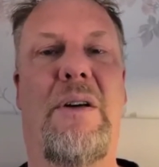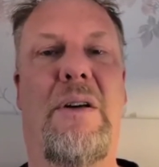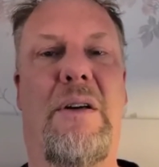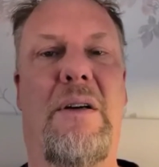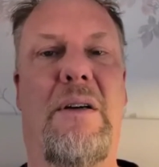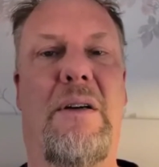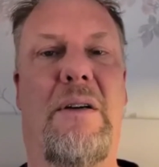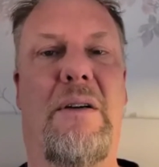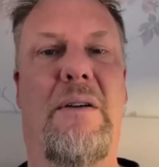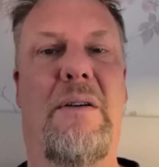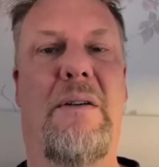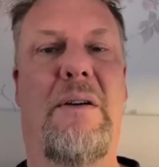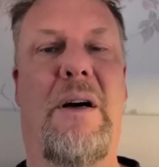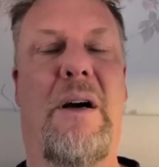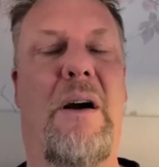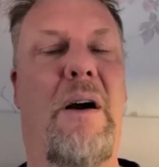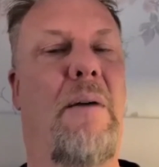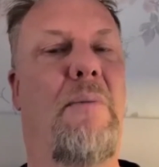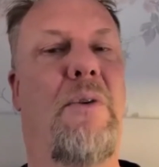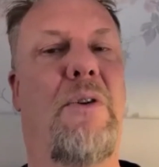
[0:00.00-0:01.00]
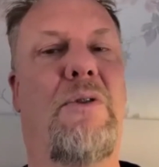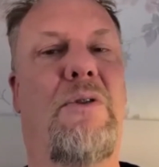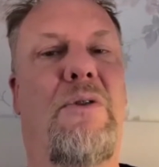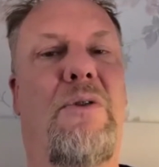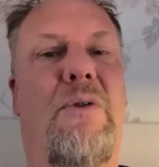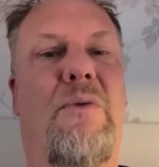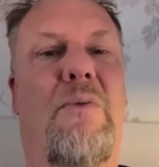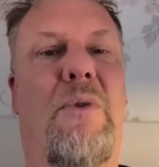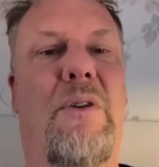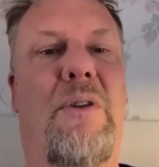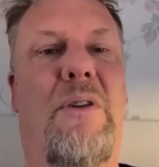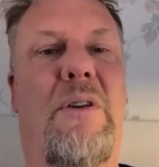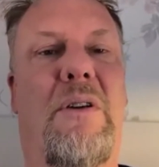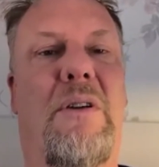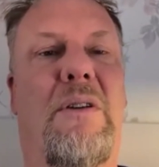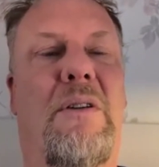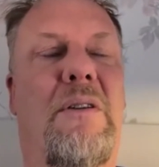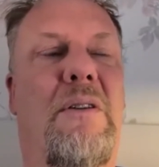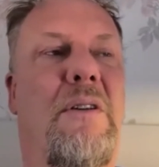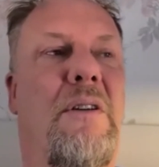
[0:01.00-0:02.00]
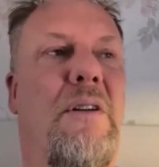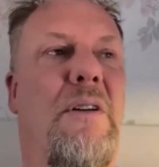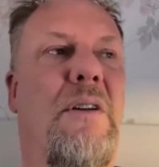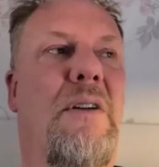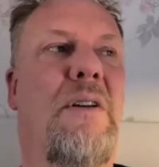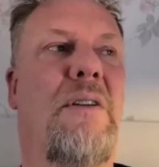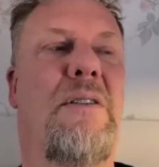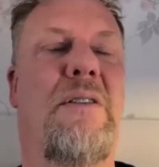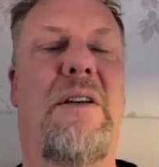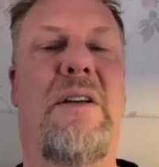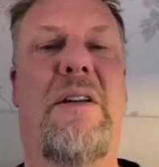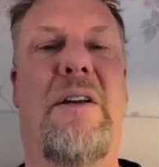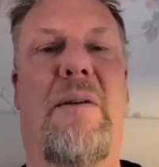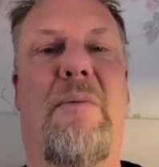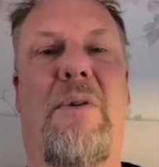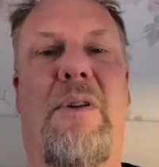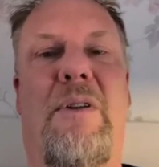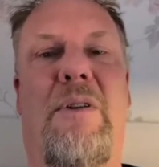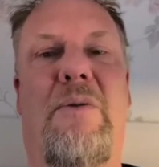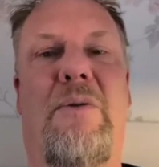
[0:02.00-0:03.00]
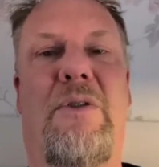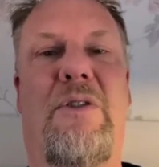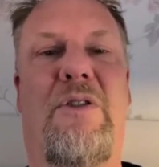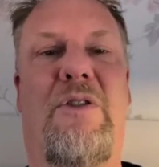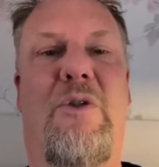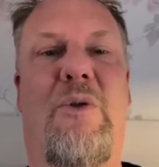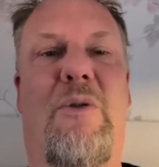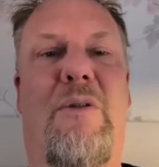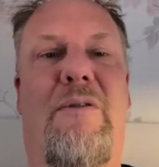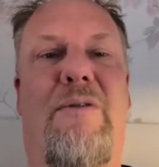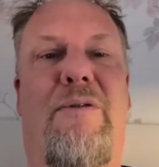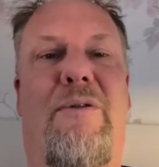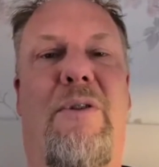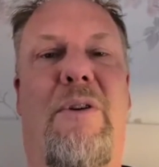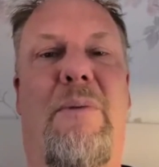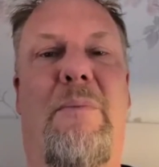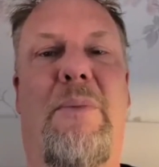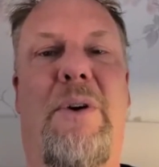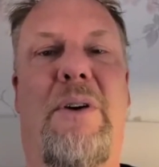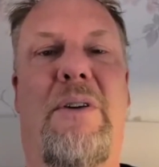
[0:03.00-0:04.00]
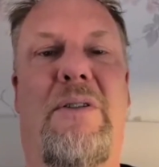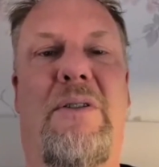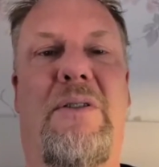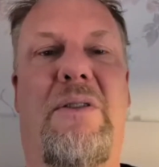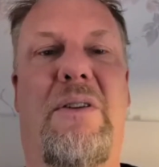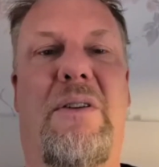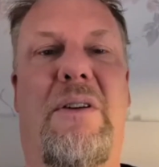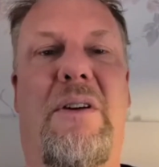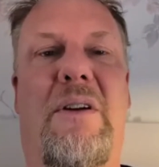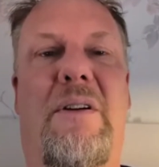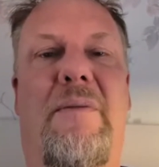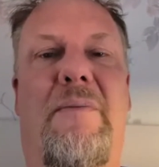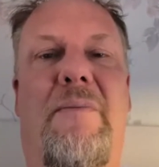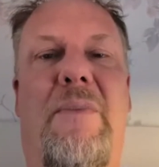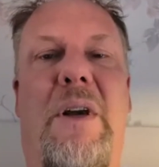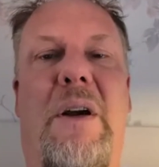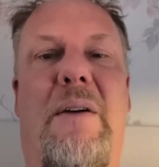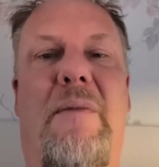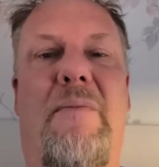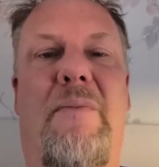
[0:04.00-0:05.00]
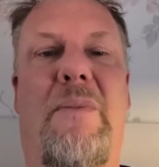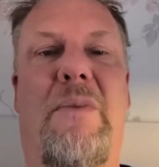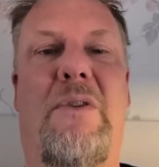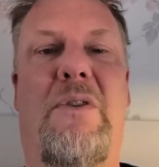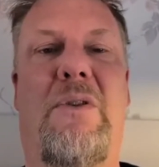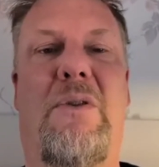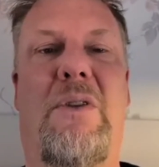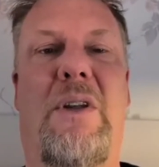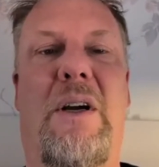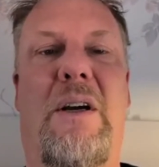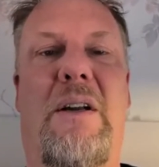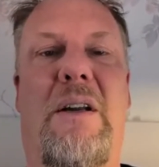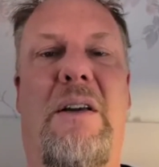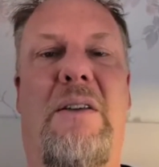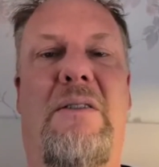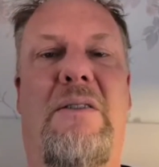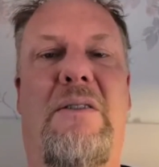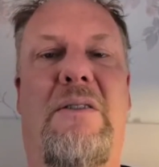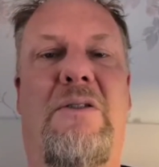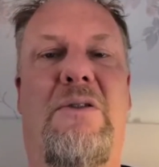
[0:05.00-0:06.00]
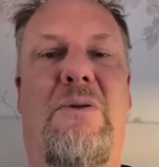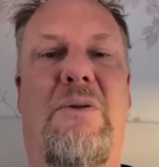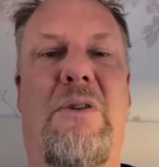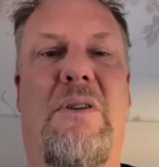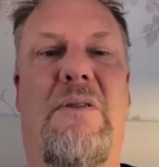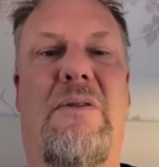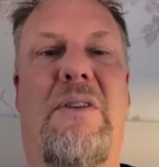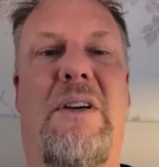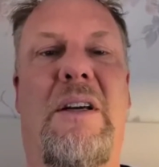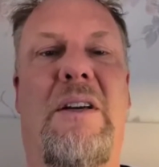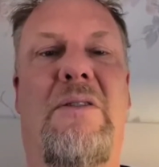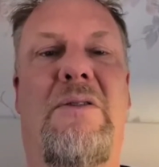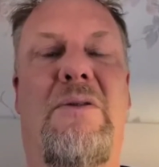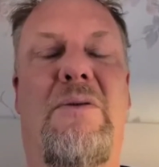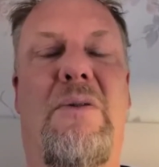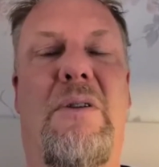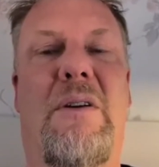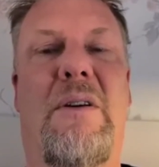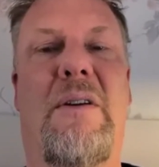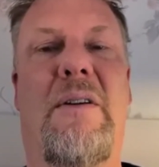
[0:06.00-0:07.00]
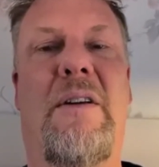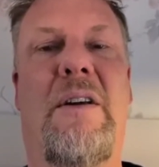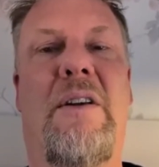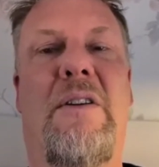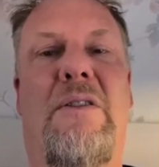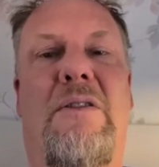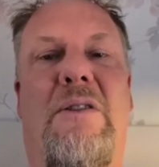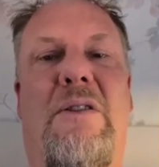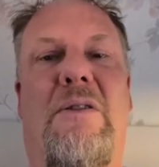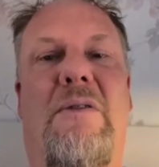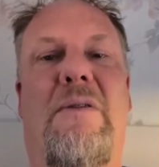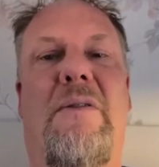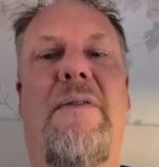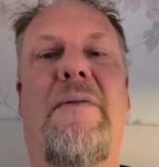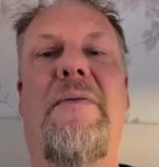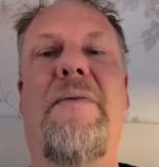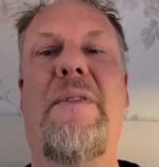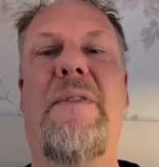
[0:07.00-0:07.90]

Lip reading: I'm not sure what the CW is short for, but yeah, so that is sort of the history. So